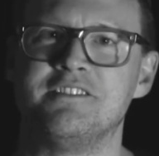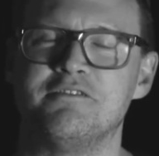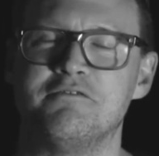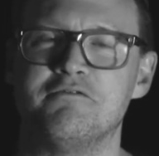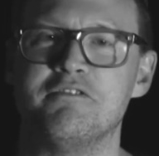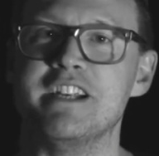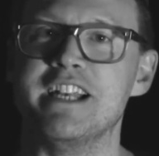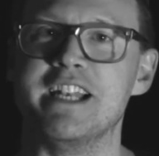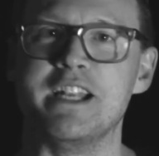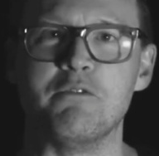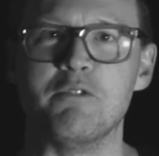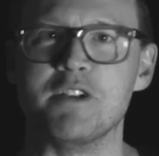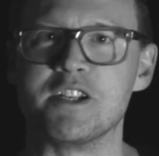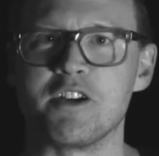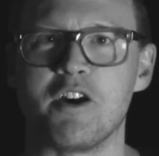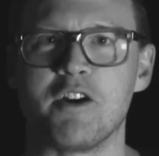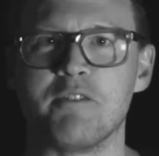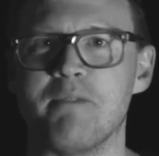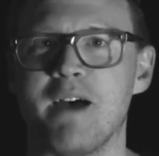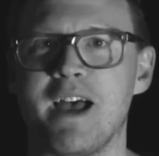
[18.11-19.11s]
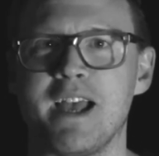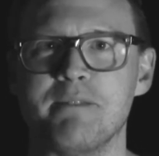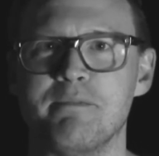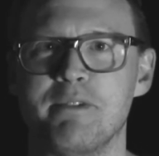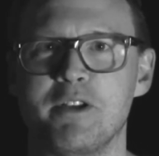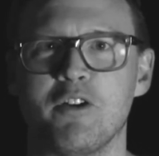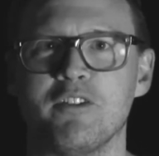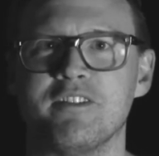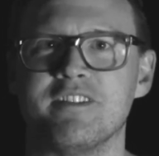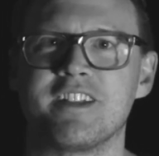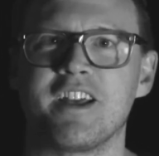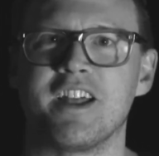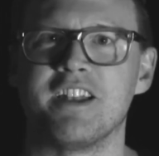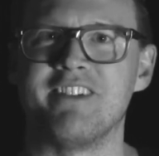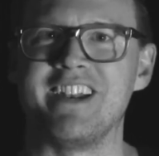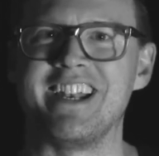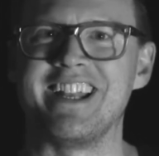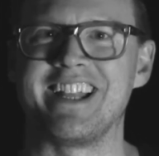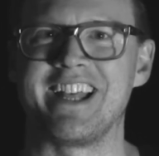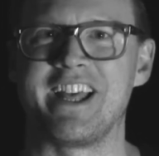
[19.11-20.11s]
really wish I'd made beyond kind
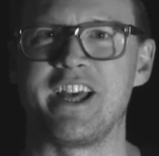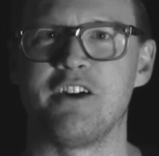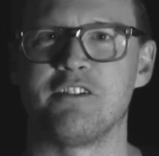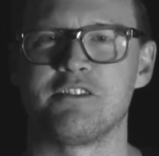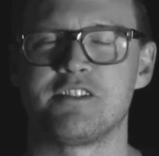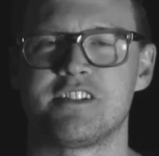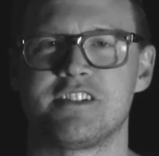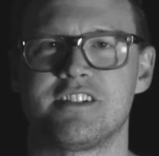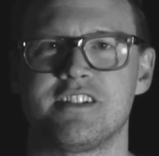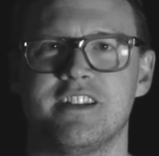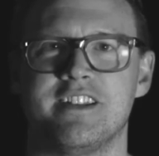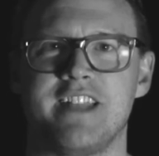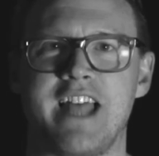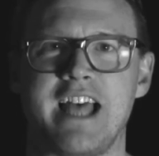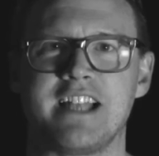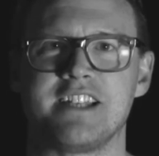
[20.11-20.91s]
of anything else, and